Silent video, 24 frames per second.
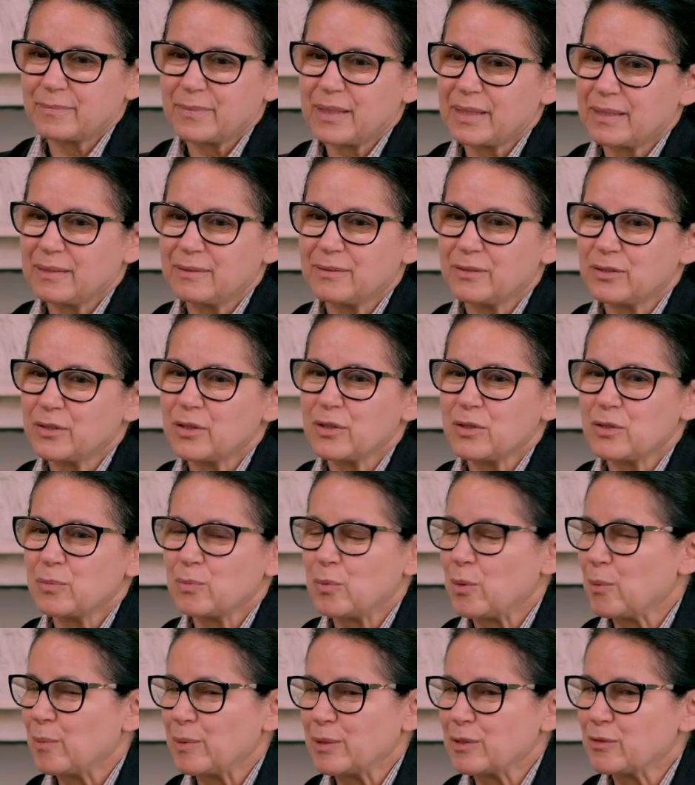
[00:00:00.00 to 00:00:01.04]
In certain
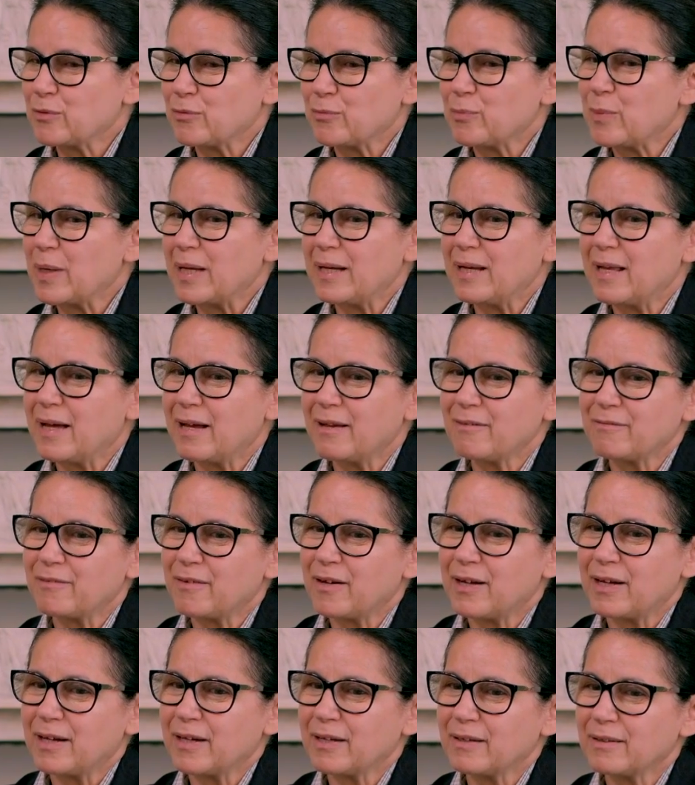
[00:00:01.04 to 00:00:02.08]
moments of my life,
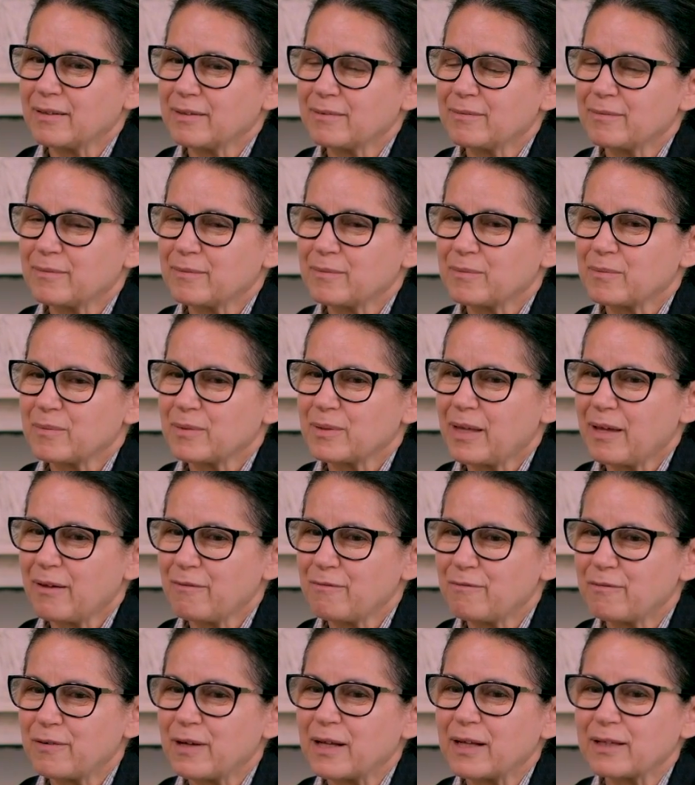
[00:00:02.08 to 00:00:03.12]
I
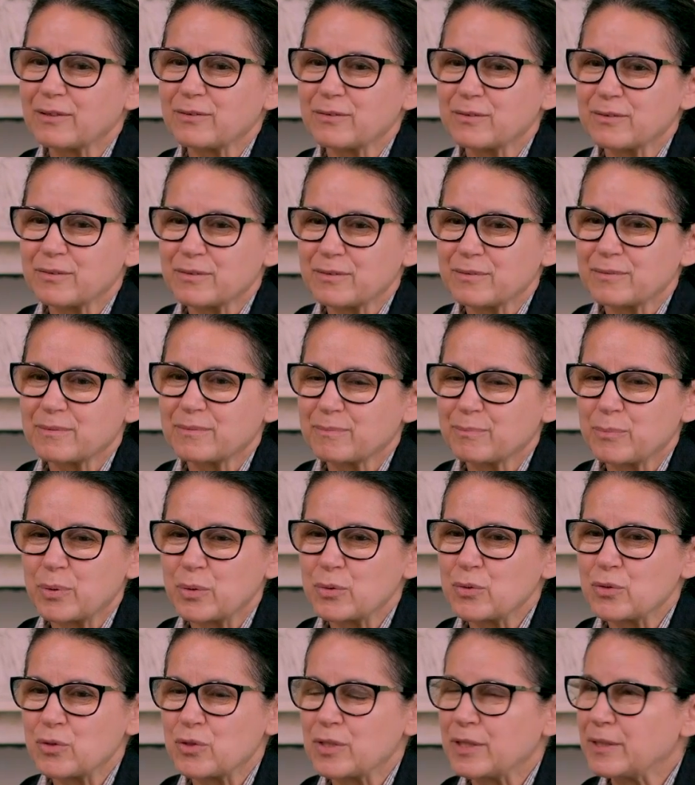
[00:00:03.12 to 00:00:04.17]
felt
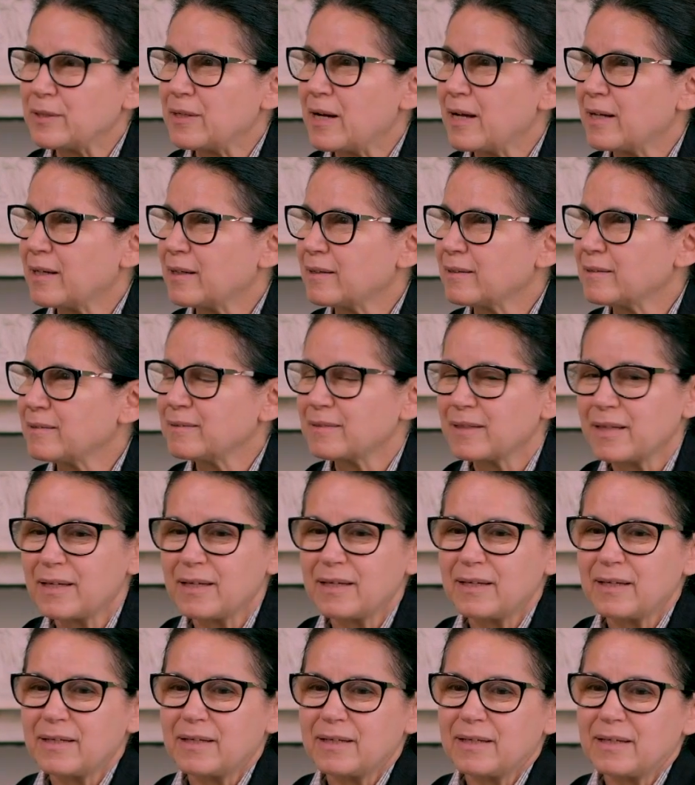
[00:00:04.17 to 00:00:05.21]
pushed around
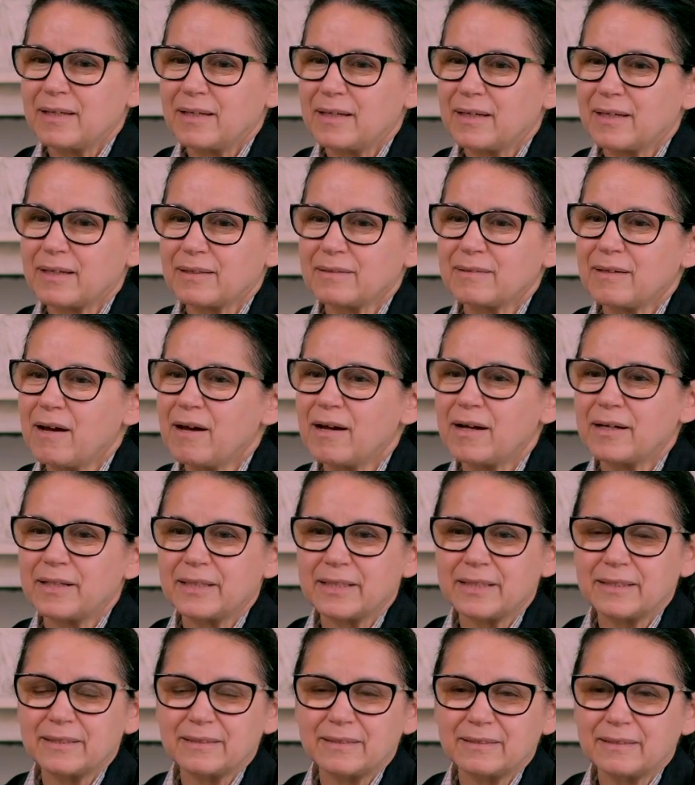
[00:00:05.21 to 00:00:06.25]
and
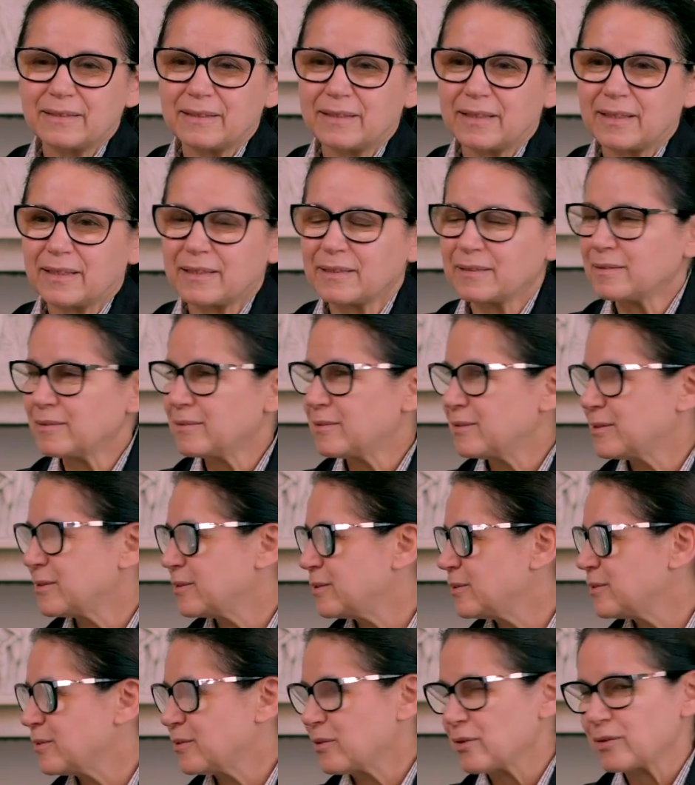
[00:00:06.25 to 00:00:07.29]
hurried and
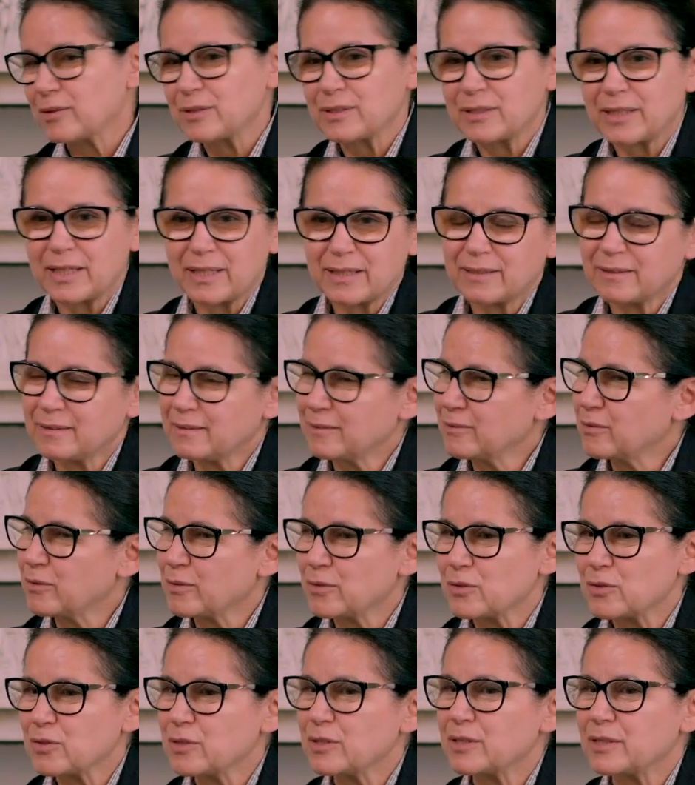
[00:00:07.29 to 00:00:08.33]
not taken in
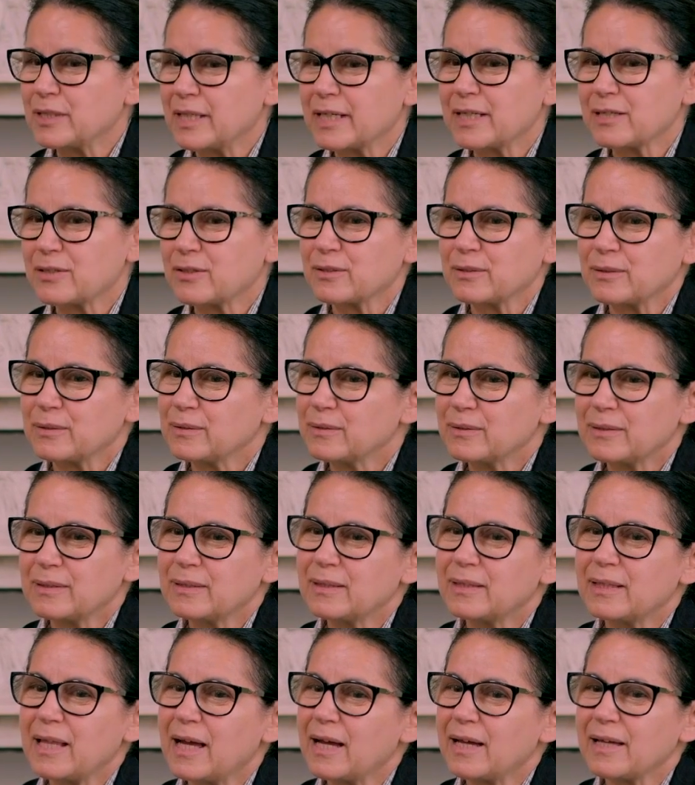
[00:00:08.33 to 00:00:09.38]
consideration
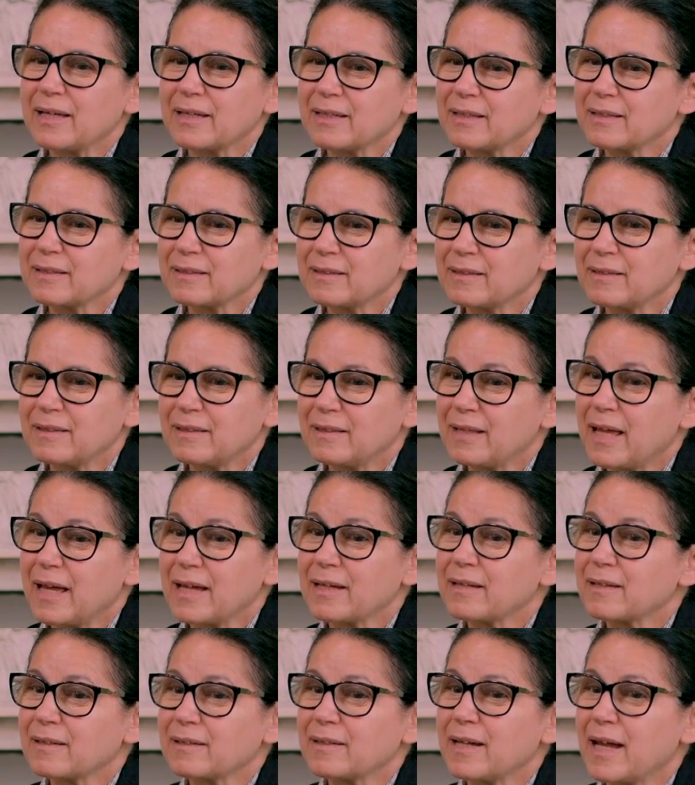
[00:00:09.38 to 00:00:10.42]
like
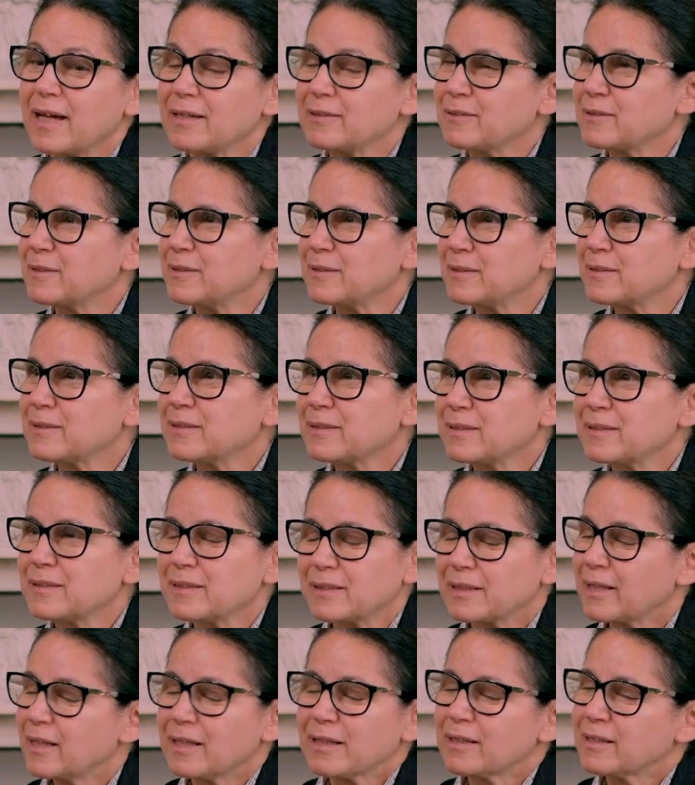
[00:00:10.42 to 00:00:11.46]
a
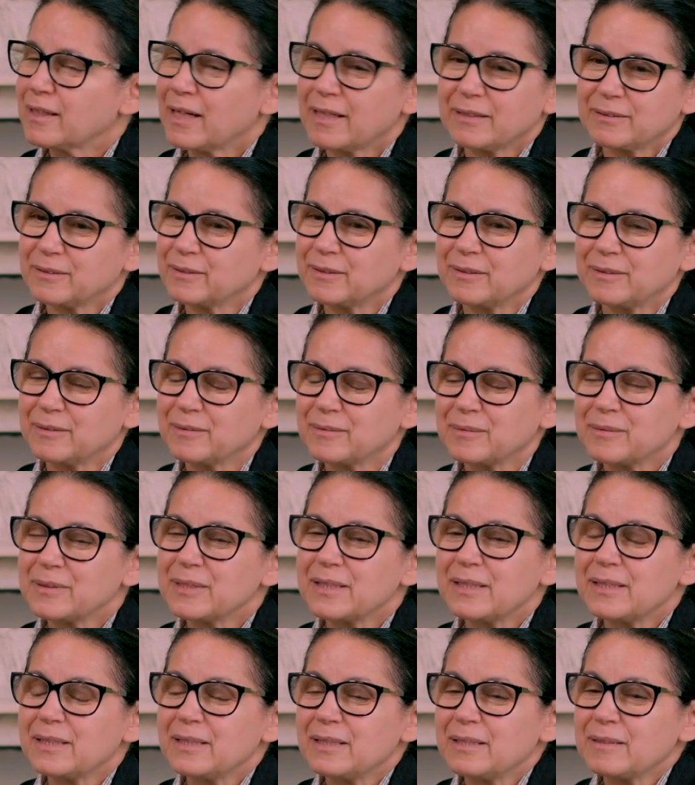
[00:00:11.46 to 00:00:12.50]
cattle
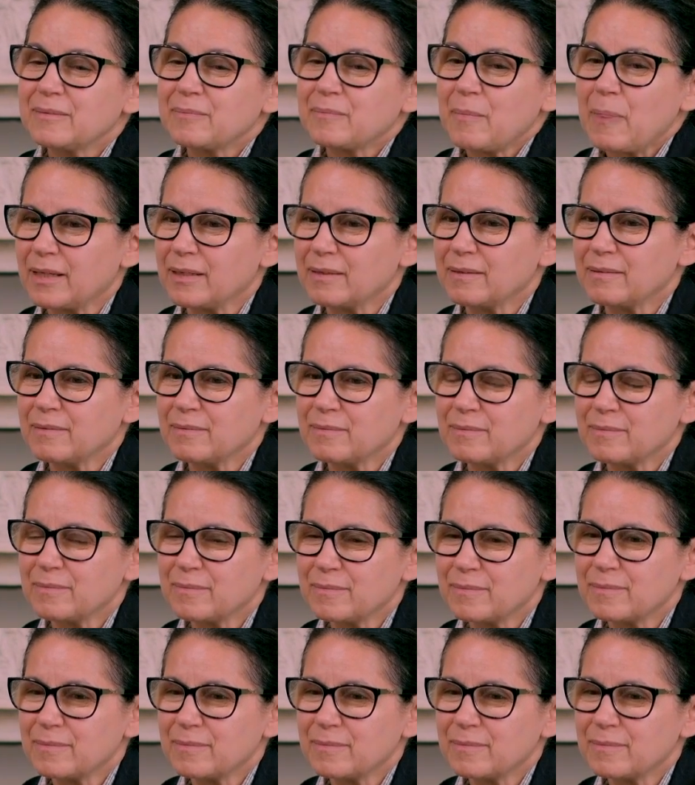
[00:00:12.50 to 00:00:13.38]
in